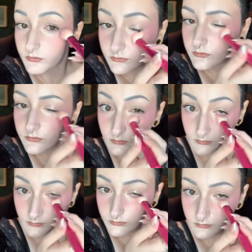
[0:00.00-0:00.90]
I think
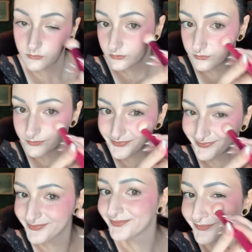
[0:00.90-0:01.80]
this is a really
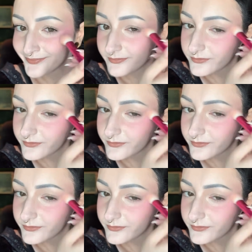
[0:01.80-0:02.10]
fun way to